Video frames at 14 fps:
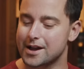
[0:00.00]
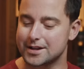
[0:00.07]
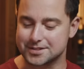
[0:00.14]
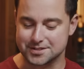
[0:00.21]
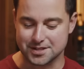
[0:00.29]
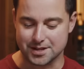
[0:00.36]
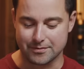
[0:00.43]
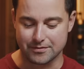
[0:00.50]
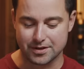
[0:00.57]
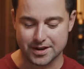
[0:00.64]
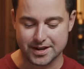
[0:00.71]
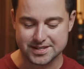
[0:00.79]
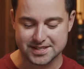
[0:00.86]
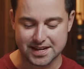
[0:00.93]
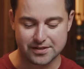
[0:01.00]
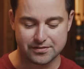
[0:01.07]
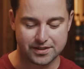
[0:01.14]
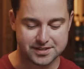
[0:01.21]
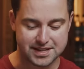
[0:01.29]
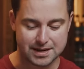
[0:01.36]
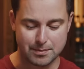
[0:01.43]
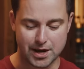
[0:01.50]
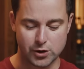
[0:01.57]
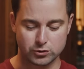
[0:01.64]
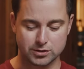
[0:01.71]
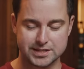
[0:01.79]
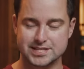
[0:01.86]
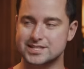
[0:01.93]
I have to say, I'm very excited for this. I think my
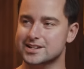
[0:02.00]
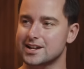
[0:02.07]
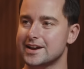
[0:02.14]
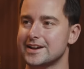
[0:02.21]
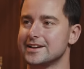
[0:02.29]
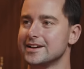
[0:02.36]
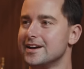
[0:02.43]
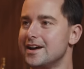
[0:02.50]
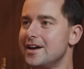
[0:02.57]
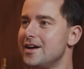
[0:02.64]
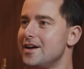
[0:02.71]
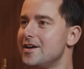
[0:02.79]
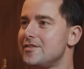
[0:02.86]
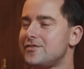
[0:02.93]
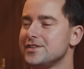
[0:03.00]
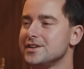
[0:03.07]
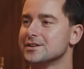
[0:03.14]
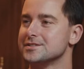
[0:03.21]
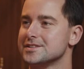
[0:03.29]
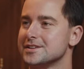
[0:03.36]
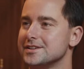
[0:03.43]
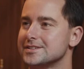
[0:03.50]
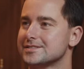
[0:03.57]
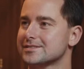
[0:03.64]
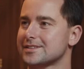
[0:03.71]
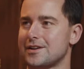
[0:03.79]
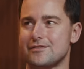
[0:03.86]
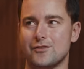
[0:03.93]
only slight fear is that it's
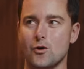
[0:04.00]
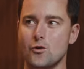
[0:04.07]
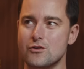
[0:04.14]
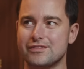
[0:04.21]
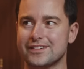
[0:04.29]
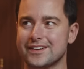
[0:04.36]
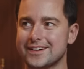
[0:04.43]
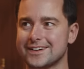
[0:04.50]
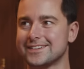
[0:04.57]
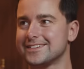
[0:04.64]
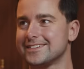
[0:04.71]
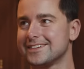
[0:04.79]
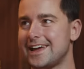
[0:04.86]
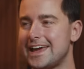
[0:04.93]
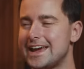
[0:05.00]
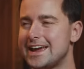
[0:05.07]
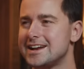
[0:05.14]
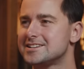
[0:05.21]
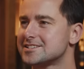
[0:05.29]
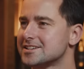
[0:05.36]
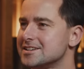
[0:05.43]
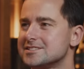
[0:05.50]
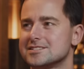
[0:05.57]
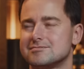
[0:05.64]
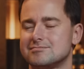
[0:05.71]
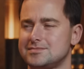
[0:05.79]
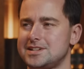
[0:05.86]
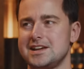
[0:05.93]
kind of over age, so it
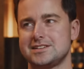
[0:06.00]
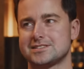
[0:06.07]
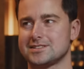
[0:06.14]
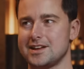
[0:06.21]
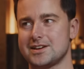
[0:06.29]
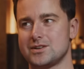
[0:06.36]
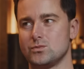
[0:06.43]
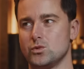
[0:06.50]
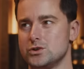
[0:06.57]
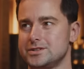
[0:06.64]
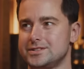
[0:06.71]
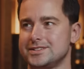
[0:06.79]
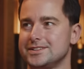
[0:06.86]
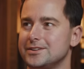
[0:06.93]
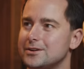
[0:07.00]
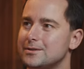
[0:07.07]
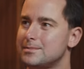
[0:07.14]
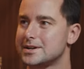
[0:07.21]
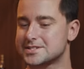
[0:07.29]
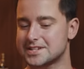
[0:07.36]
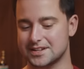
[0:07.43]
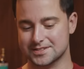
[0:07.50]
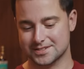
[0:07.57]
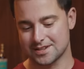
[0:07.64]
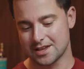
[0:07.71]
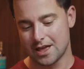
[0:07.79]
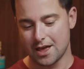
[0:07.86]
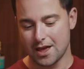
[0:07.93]
just tastes like wood and not much else.